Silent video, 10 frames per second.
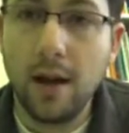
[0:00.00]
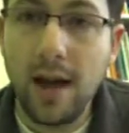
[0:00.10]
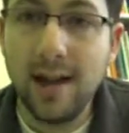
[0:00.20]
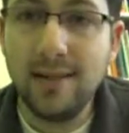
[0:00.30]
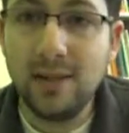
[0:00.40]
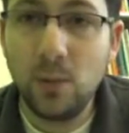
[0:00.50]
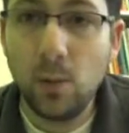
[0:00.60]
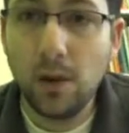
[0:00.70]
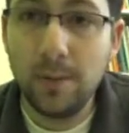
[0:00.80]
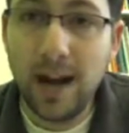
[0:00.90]
Heads is
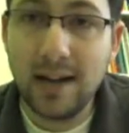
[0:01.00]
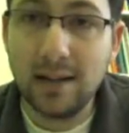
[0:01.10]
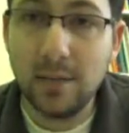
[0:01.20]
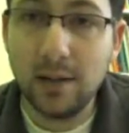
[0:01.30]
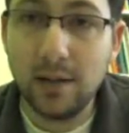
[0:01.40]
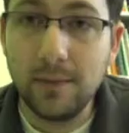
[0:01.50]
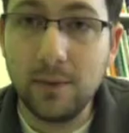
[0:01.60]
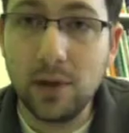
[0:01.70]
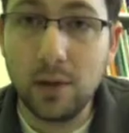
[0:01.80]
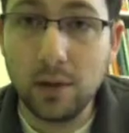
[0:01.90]
one possibility.
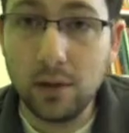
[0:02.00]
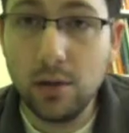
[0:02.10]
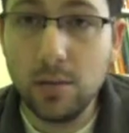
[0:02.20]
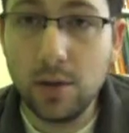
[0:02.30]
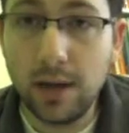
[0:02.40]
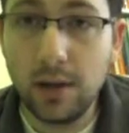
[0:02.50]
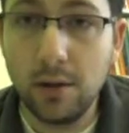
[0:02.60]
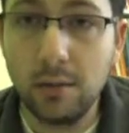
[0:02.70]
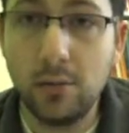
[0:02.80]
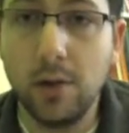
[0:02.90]
So in our
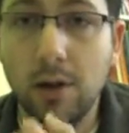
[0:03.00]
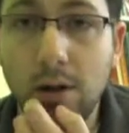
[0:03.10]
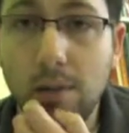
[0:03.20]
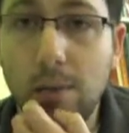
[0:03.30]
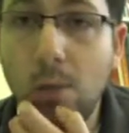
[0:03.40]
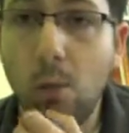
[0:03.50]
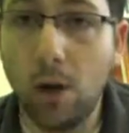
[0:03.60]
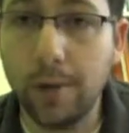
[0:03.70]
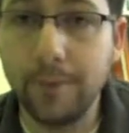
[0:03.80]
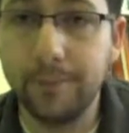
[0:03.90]
numerator, we're going to put a 1.